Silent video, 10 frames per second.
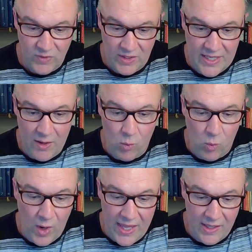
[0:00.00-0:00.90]
yeah
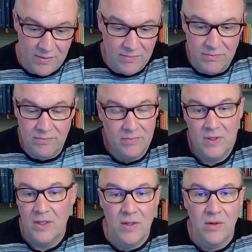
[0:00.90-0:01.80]
when
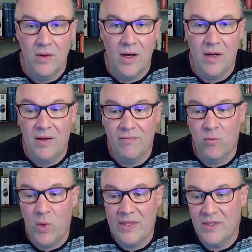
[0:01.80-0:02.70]

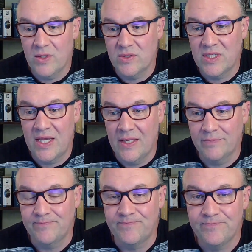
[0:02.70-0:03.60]
those hit.